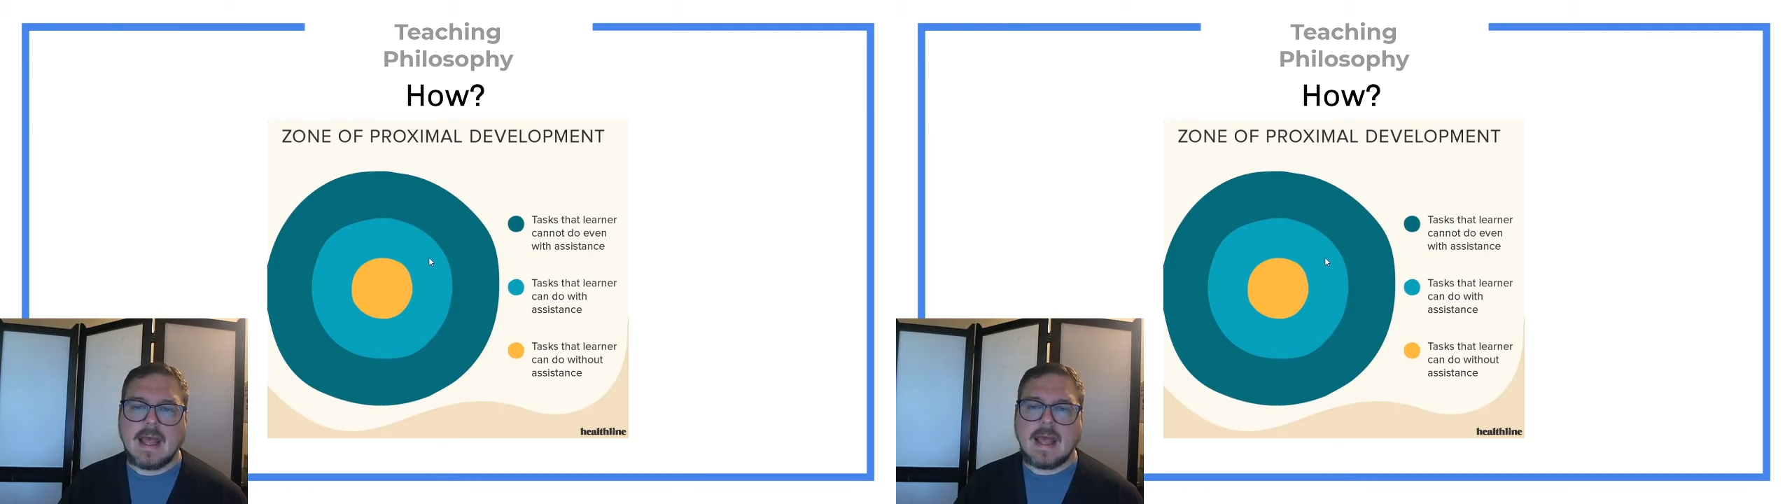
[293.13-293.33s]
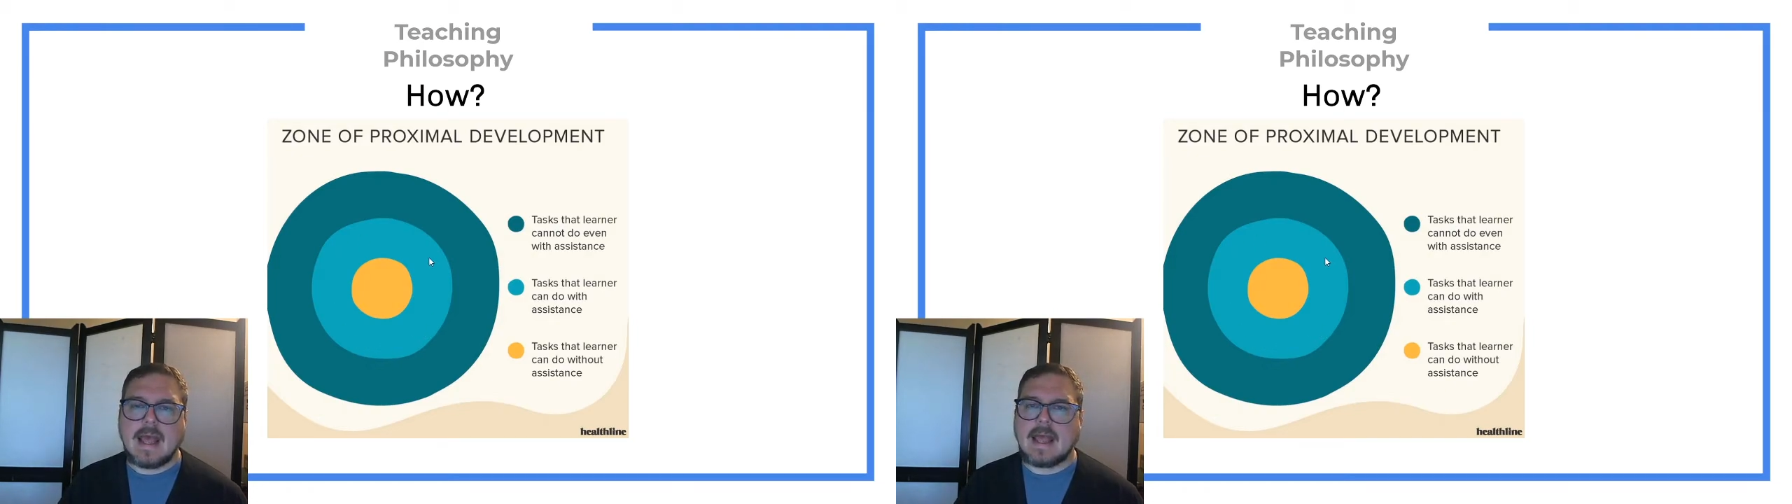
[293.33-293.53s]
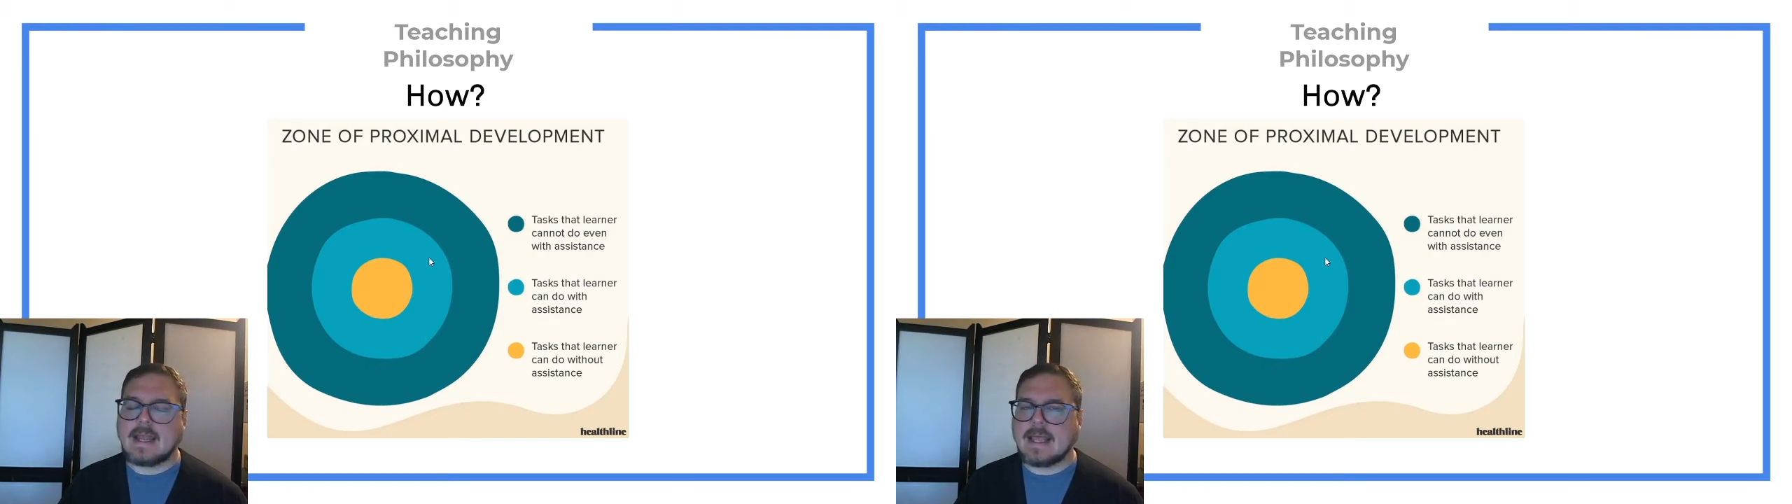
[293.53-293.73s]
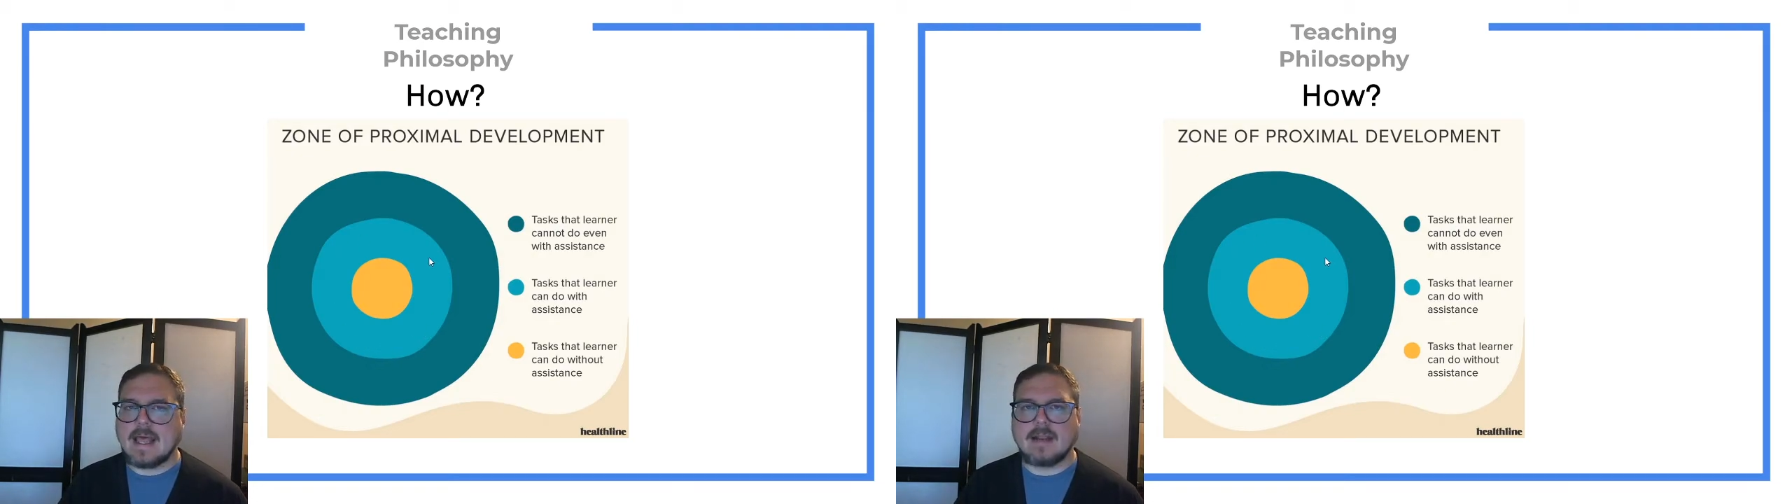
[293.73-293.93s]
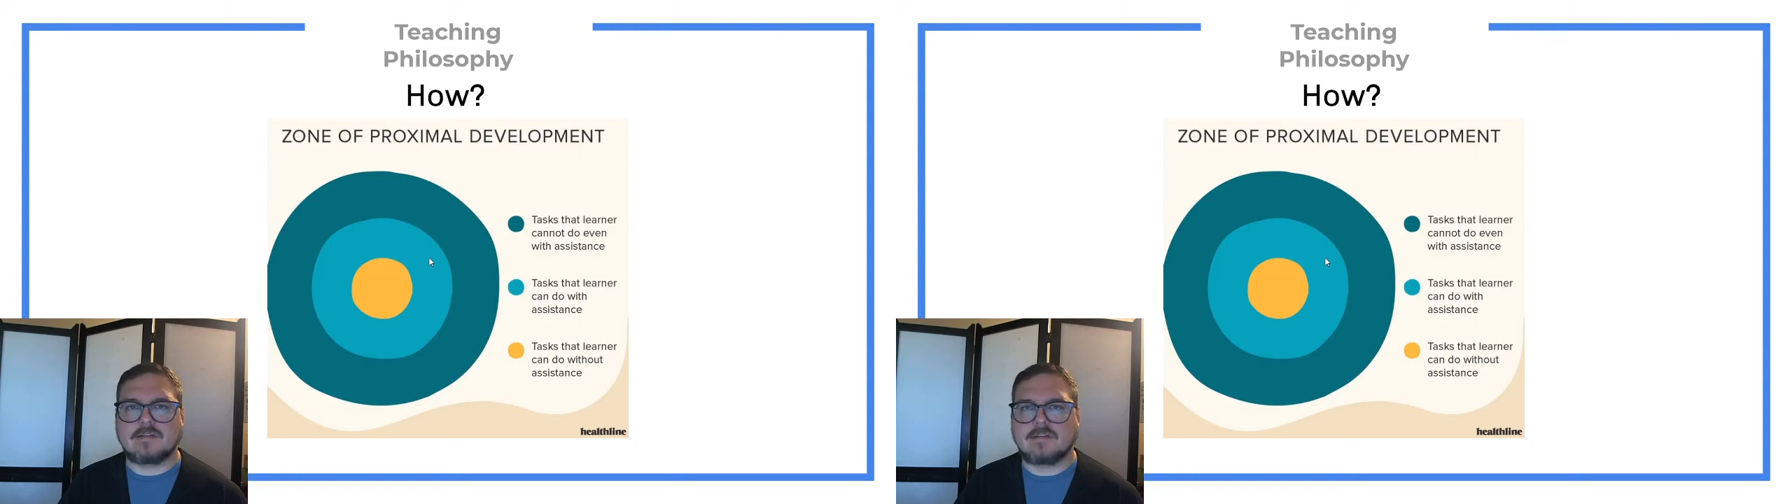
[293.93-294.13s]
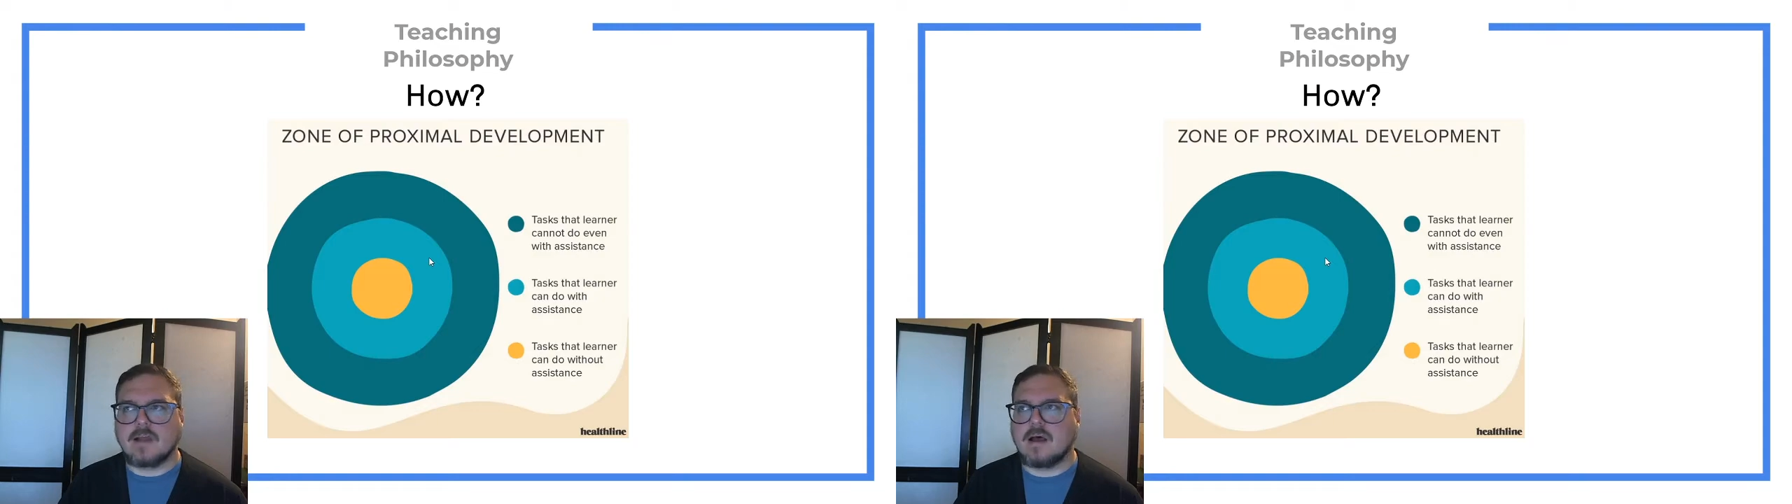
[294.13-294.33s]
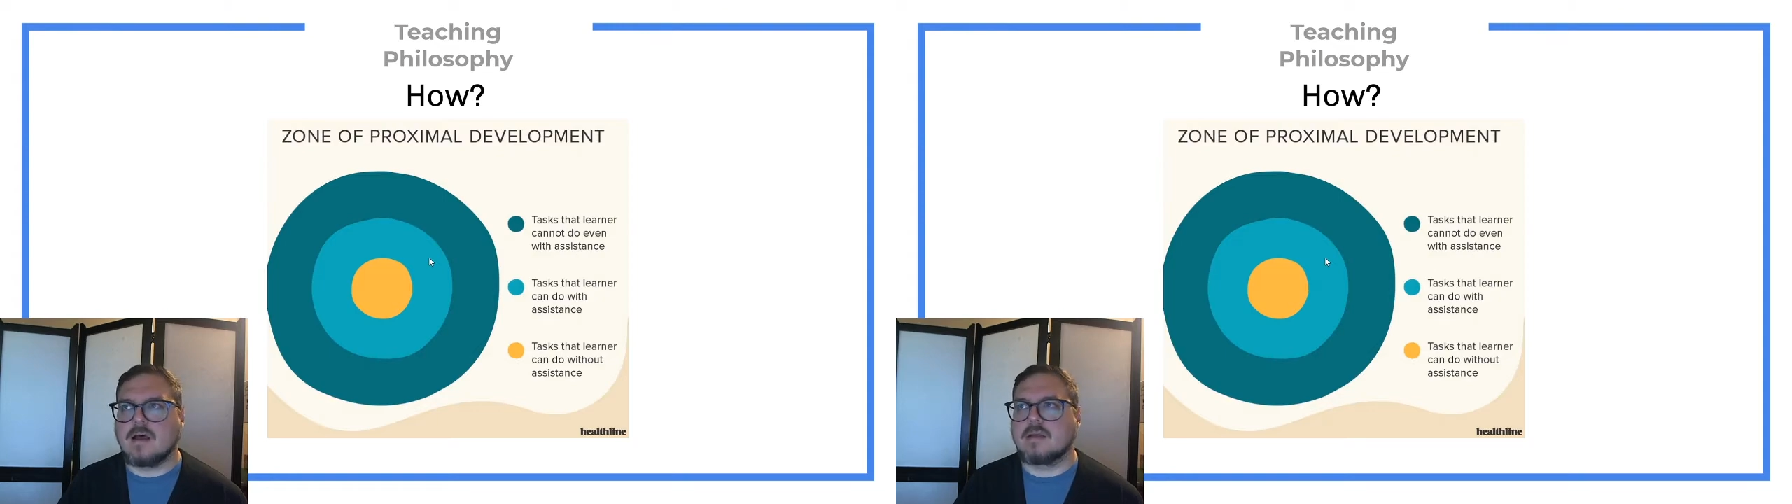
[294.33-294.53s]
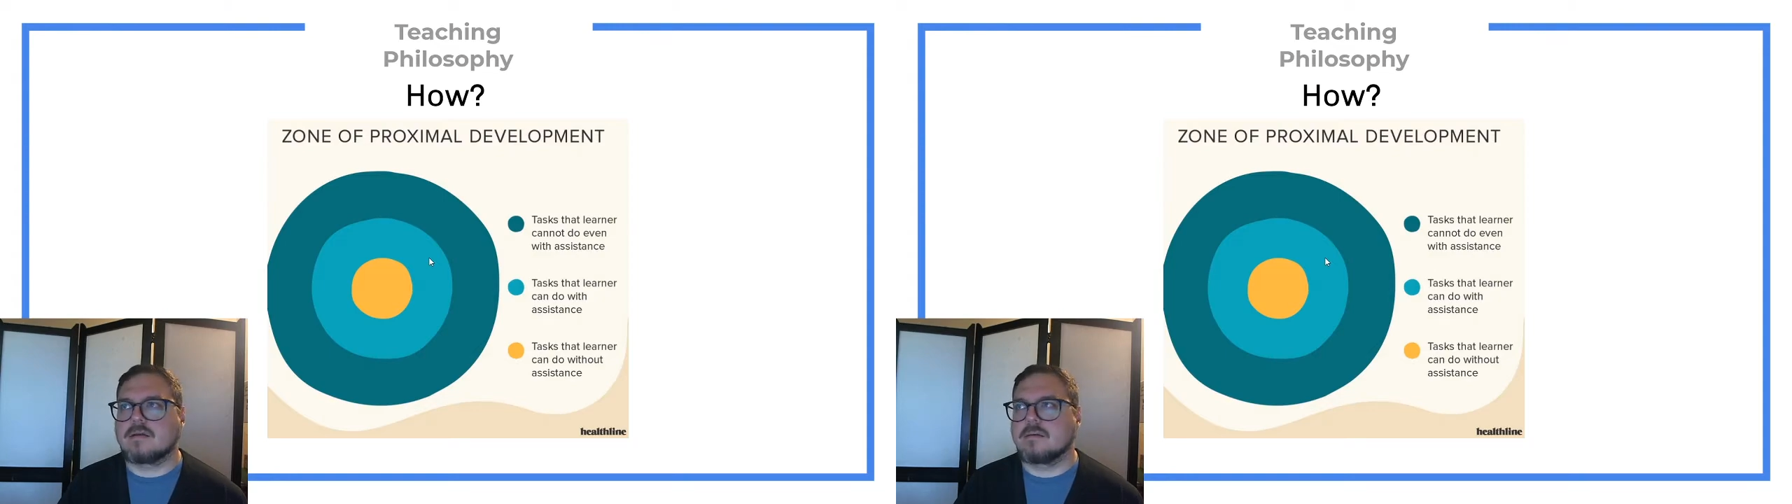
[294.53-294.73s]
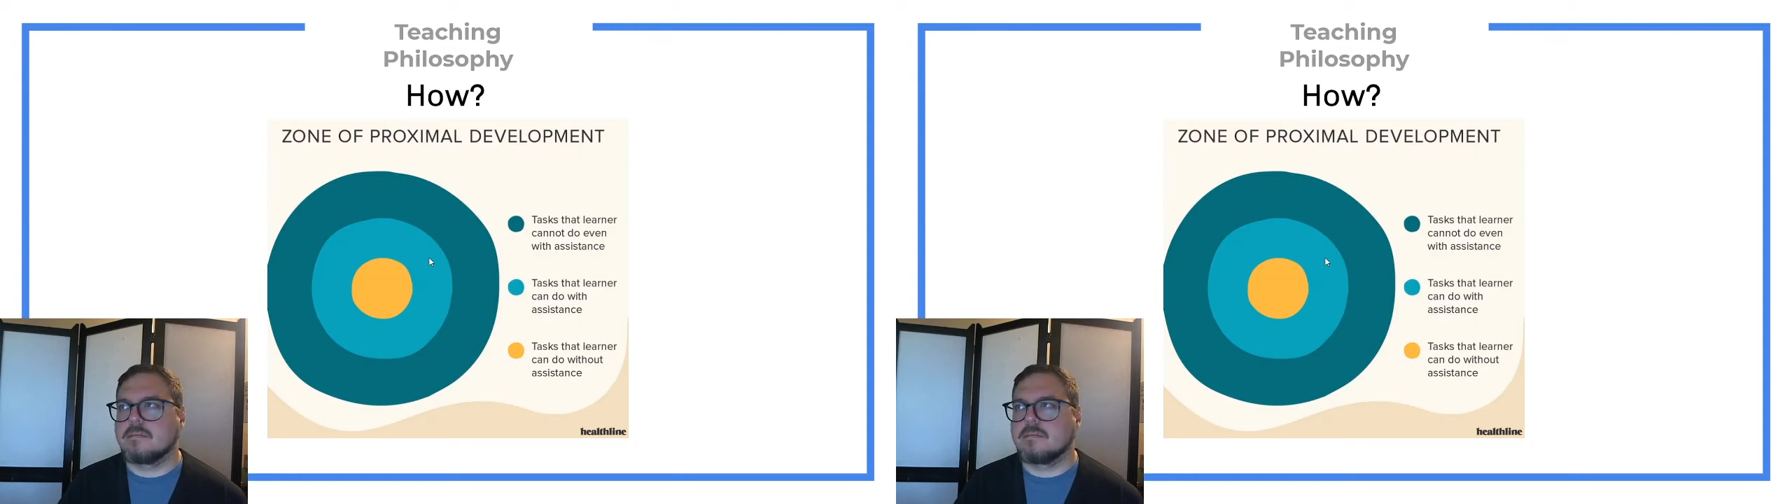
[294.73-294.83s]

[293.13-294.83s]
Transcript: And again, it's not